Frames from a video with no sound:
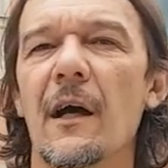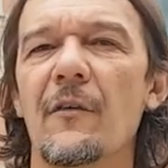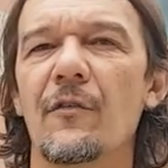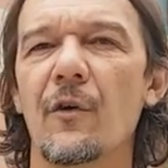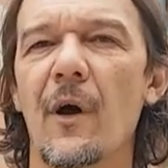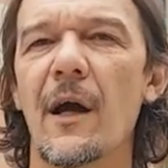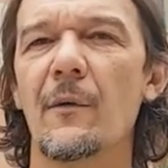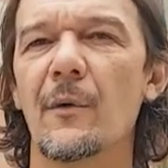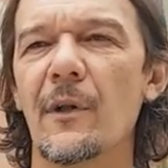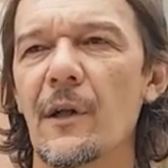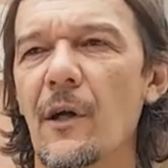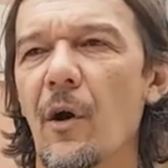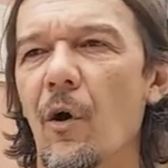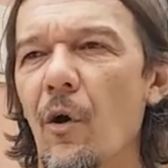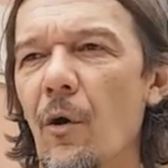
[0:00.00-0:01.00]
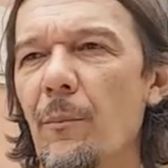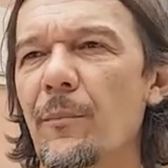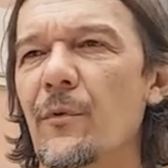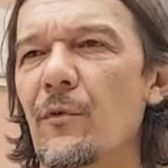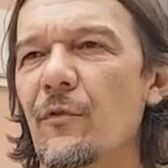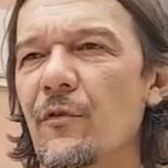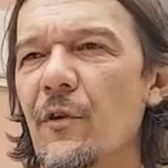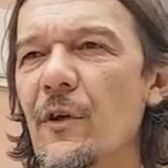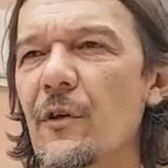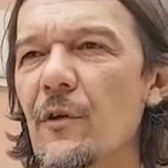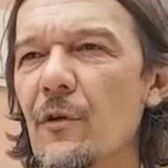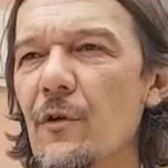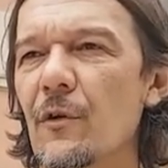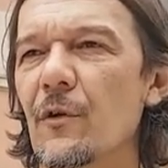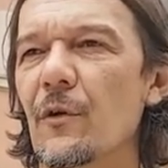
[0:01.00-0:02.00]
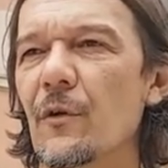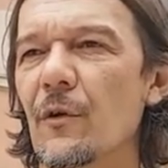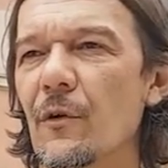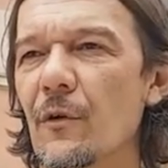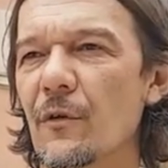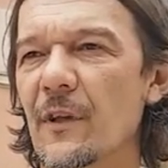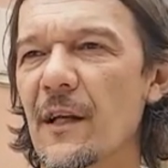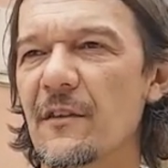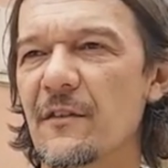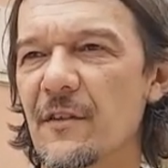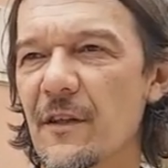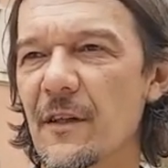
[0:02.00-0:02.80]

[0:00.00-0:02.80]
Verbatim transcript: so I really hope to see you next